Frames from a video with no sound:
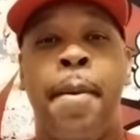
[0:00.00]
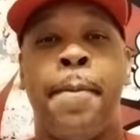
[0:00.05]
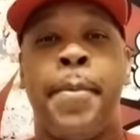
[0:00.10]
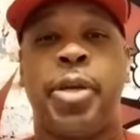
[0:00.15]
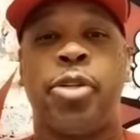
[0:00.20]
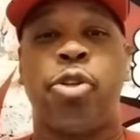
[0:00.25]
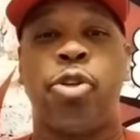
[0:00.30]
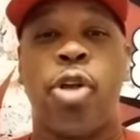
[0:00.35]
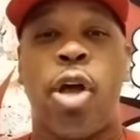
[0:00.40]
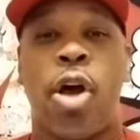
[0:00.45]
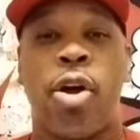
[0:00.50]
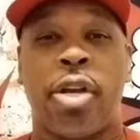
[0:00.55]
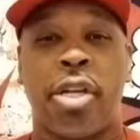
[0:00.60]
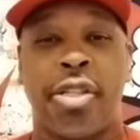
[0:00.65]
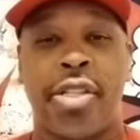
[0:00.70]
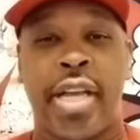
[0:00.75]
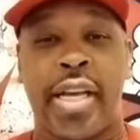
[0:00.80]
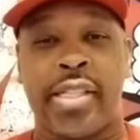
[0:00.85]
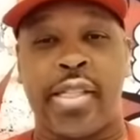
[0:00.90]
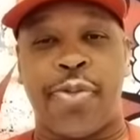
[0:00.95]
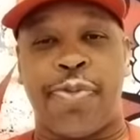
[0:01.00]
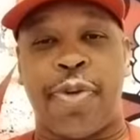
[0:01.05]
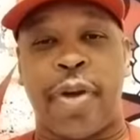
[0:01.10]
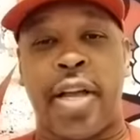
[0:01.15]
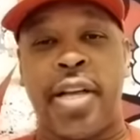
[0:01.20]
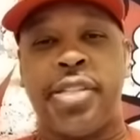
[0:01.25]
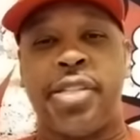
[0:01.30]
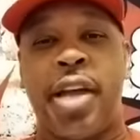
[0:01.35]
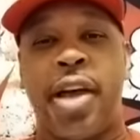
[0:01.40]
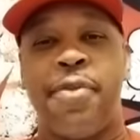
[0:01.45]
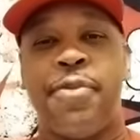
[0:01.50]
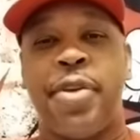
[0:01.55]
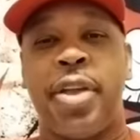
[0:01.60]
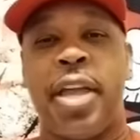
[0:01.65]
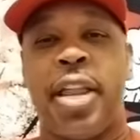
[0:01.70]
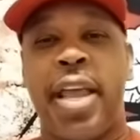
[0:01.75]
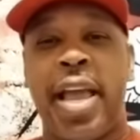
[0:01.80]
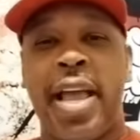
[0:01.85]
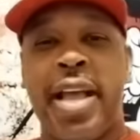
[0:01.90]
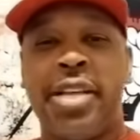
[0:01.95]
Make sure y'all get tested for HIV
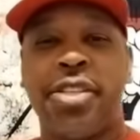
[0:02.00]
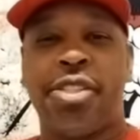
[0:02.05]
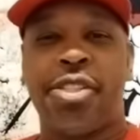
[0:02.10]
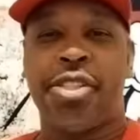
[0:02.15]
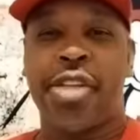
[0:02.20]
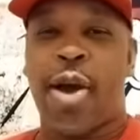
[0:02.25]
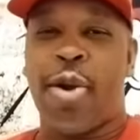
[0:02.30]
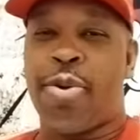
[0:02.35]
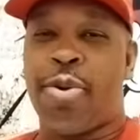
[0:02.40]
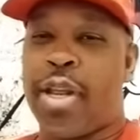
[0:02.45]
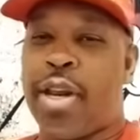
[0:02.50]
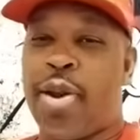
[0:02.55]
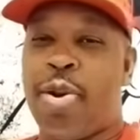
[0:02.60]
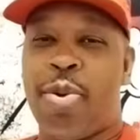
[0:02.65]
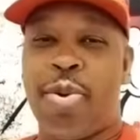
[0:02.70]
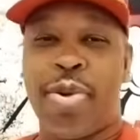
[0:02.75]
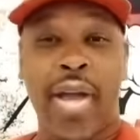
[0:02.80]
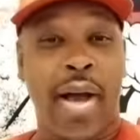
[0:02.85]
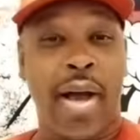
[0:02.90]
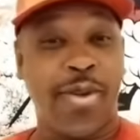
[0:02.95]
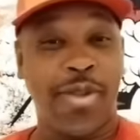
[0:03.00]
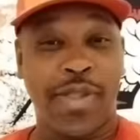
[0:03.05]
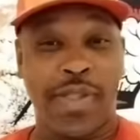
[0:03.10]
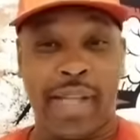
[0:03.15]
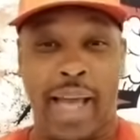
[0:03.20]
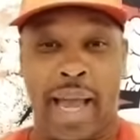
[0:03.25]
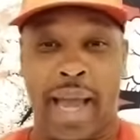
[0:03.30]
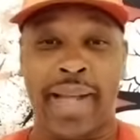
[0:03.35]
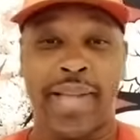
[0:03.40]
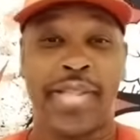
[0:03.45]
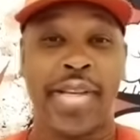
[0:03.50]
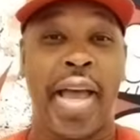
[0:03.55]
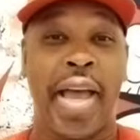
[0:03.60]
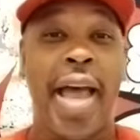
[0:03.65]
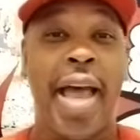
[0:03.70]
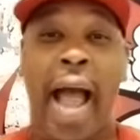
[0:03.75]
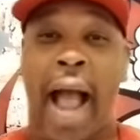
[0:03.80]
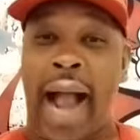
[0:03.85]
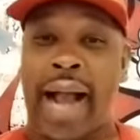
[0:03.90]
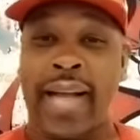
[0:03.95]
and AIDS because y'all need to know y'all's status.
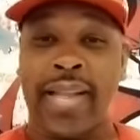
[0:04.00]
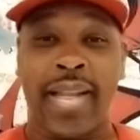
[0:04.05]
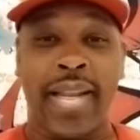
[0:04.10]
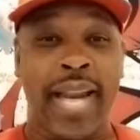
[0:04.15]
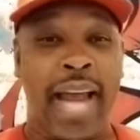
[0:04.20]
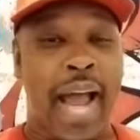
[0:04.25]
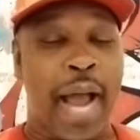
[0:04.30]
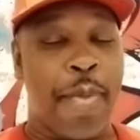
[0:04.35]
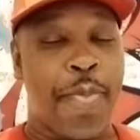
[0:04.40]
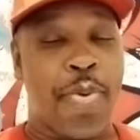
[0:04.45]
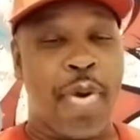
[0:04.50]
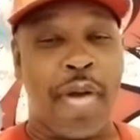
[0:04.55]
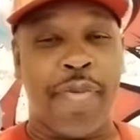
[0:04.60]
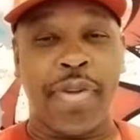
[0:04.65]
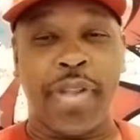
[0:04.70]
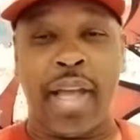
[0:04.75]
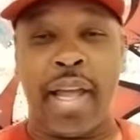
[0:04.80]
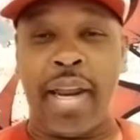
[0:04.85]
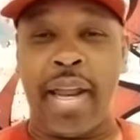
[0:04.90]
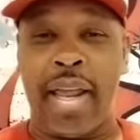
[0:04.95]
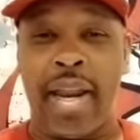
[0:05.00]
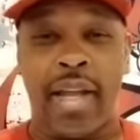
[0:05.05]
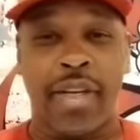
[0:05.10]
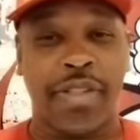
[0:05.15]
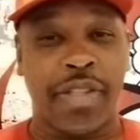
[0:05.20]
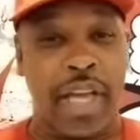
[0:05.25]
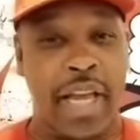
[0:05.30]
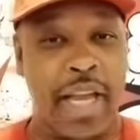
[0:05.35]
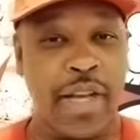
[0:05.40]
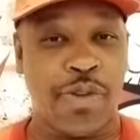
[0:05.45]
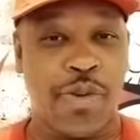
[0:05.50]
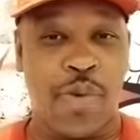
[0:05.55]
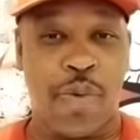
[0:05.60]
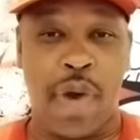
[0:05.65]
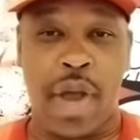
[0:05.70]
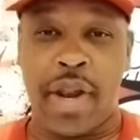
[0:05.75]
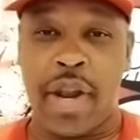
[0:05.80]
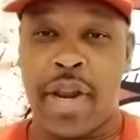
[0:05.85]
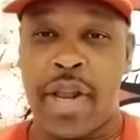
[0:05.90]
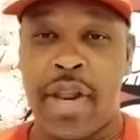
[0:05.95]
I got the nonprofit. They need us. The
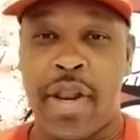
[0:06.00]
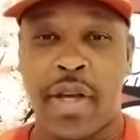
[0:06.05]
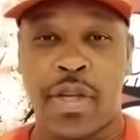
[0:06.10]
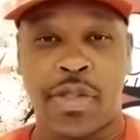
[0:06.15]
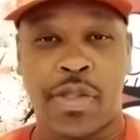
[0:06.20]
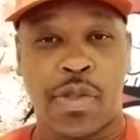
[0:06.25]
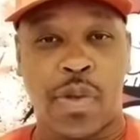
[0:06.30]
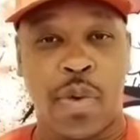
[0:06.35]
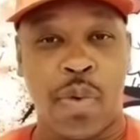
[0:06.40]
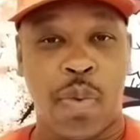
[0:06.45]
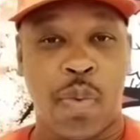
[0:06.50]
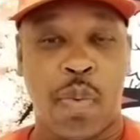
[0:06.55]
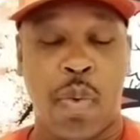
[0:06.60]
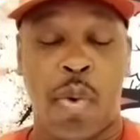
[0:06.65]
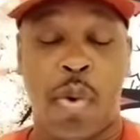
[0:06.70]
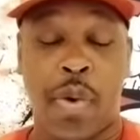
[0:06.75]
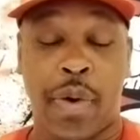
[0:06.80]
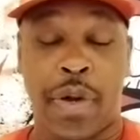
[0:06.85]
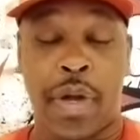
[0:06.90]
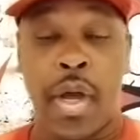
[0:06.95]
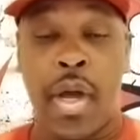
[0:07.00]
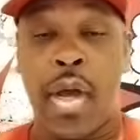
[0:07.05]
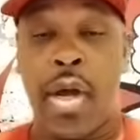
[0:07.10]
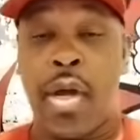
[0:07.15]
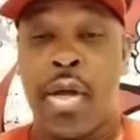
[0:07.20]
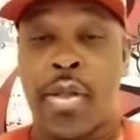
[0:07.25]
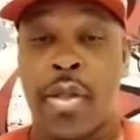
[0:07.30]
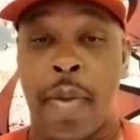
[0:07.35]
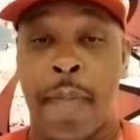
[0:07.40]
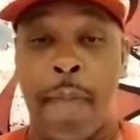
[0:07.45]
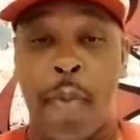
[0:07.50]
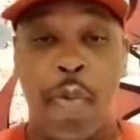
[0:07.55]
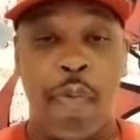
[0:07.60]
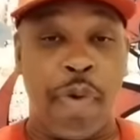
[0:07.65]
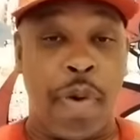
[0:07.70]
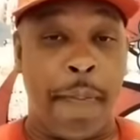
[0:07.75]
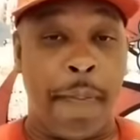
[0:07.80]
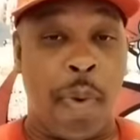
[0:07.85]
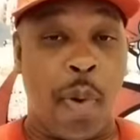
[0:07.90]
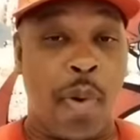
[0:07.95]
Instagram. They need us. Third Ward. The
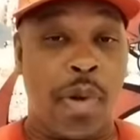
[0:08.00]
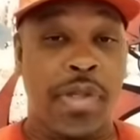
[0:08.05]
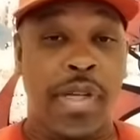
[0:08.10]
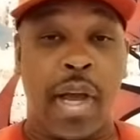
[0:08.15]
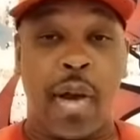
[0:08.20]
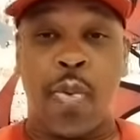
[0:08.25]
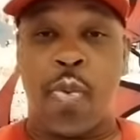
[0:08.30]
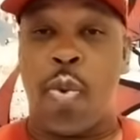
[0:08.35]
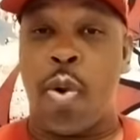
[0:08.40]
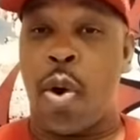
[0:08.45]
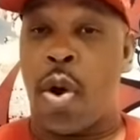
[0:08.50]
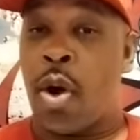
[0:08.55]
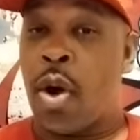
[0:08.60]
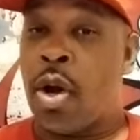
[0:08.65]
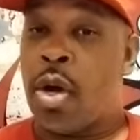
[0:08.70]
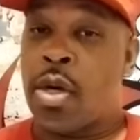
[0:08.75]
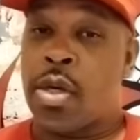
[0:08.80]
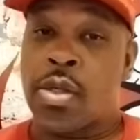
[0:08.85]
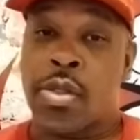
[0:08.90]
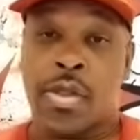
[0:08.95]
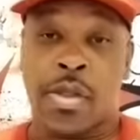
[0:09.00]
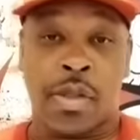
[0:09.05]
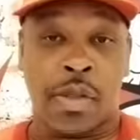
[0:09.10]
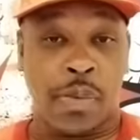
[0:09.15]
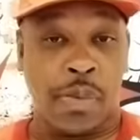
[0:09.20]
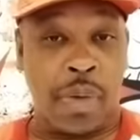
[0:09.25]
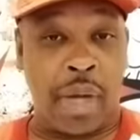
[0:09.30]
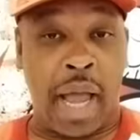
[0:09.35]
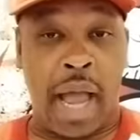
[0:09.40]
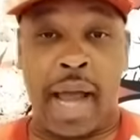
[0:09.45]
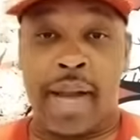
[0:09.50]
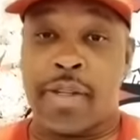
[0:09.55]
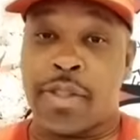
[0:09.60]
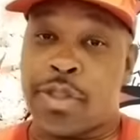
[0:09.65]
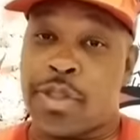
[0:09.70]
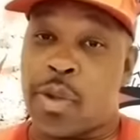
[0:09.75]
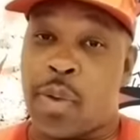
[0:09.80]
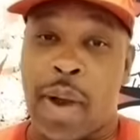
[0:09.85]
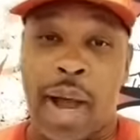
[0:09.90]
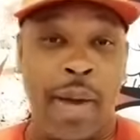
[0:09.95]
movie. Them Boys at War. The reality
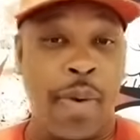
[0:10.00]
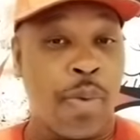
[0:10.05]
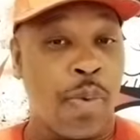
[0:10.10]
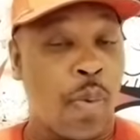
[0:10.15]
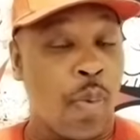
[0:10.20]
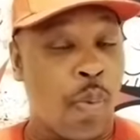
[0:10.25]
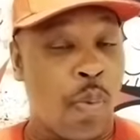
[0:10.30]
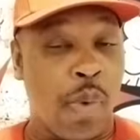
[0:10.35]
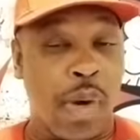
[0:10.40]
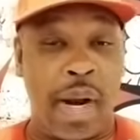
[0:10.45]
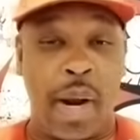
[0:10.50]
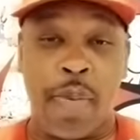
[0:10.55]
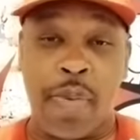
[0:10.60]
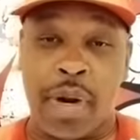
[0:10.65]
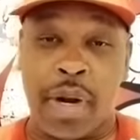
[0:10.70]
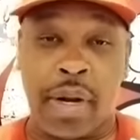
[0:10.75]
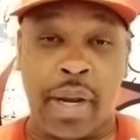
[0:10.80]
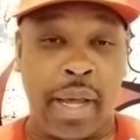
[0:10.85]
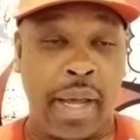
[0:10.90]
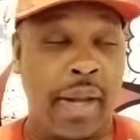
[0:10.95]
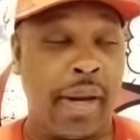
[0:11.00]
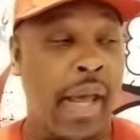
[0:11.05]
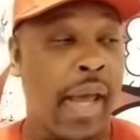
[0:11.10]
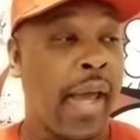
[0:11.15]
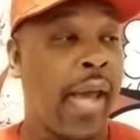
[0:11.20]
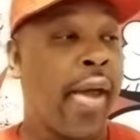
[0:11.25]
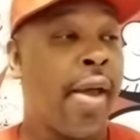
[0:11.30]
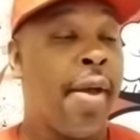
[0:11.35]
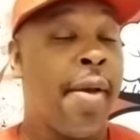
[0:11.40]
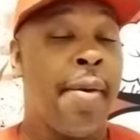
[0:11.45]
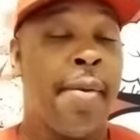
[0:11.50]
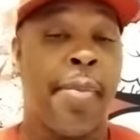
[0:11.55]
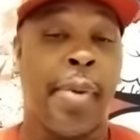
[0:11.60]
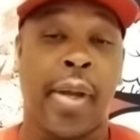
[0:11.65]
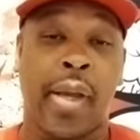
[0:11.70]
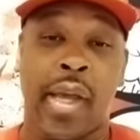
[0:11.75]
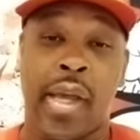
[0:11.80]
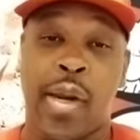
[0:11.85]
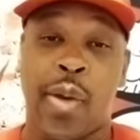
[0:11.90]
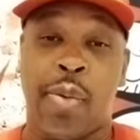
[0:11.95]
show. I don't know what I want to name that.
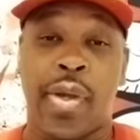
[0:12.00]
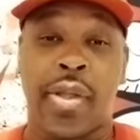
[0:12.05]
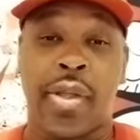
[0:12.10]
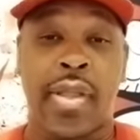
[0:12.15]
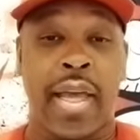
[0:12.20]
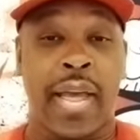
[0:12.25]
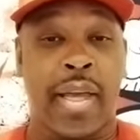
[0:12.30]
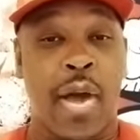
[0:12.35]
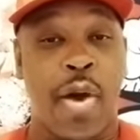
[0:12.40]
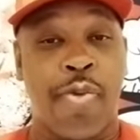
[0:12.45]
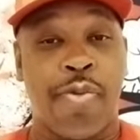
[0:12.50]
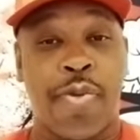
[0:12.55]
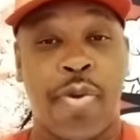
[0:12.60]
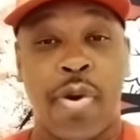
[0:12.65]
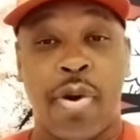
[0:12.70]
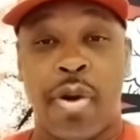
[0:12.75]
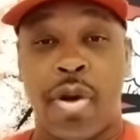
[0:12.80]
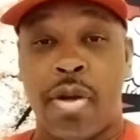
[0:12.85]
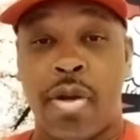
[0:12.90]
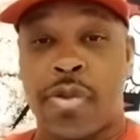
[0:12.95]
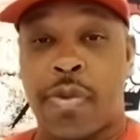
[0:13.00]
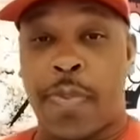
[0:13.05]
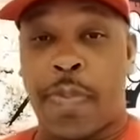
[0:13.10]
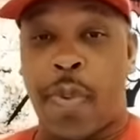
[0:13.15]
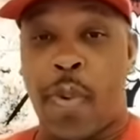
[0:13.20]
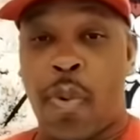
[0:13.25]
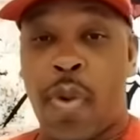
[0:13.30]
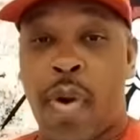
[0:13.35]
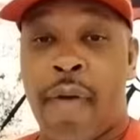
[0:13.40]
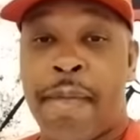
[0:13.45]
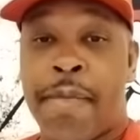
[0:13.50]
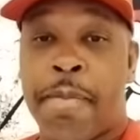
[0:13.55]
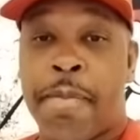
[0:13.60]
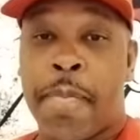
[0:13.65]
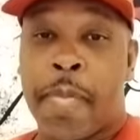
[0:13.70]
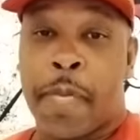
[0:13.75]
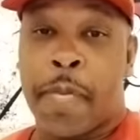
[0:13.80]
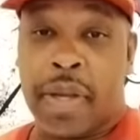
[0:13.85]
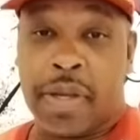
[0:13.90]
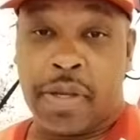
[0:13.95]
But anyway, thank y'all for all the support.
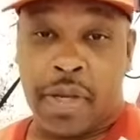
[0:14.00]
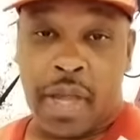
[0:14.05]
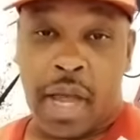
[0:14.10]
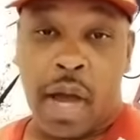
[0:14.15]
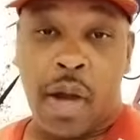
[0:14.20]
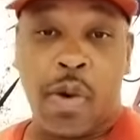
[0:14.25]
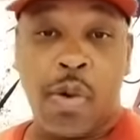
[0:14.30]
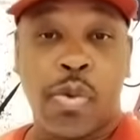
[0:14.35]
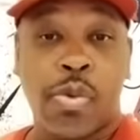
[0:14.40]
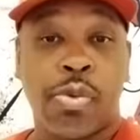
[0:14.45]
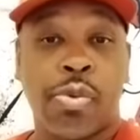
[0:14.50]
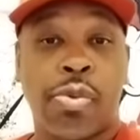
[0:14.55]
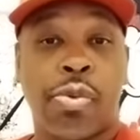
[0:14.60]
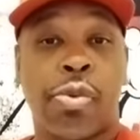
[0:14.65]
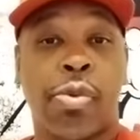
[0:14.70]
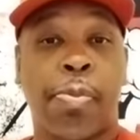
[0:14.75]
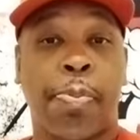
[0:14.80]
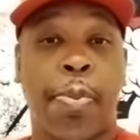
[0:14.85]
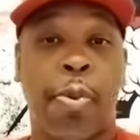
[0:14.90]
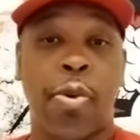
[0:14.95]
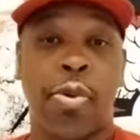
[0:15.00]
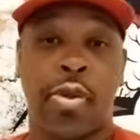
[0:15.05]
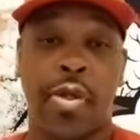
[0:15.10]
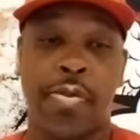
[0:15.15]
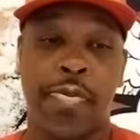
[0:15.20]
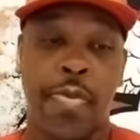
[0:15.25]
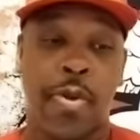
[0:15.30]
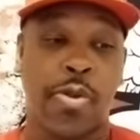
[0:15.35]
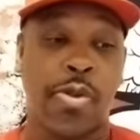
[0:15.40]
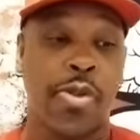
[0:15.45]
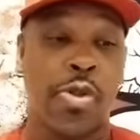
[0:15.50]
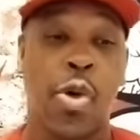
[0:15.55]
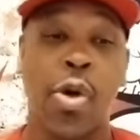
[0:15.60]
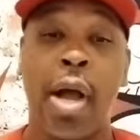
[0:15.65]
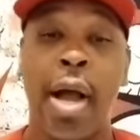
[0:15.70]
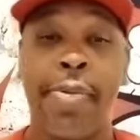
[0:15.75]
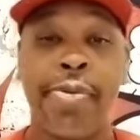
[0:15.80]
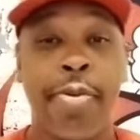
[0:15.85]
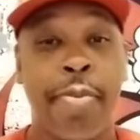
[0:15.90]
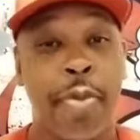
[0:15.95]
Make sure y'all go support this merch. Go
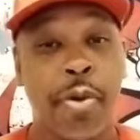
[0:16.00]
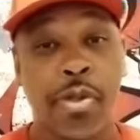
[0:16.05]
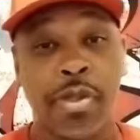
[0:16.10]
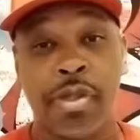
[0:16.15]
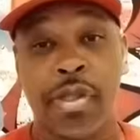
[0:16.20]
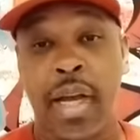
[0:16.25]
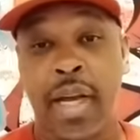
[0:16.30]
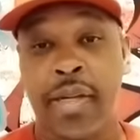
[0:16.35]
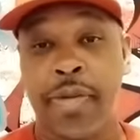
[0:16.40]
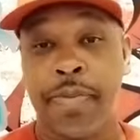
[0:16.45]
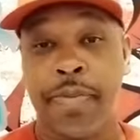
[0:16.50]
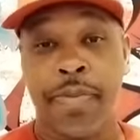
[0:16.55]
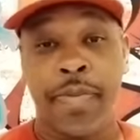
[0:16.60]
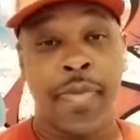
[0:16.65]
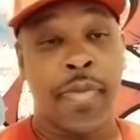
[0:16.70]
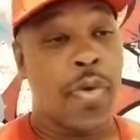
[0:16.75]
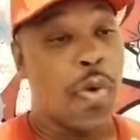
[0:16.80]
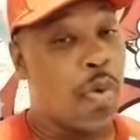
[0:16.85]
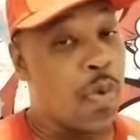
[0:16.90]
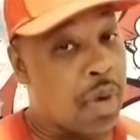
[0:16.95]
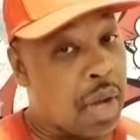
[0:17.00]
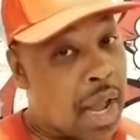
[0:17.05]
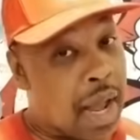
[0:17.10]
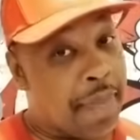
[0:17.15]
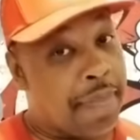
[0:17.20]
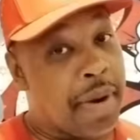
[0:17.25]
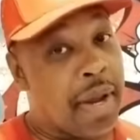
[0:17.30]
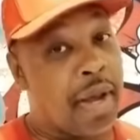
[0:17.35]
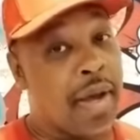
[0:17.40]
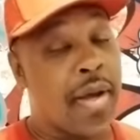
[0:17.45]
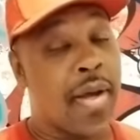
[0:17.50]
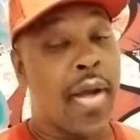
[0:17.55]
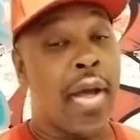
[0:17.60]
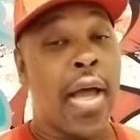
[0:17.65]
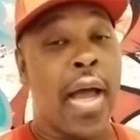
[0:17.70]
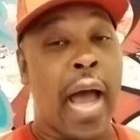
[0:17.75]
cop some merchandise. Go cop now.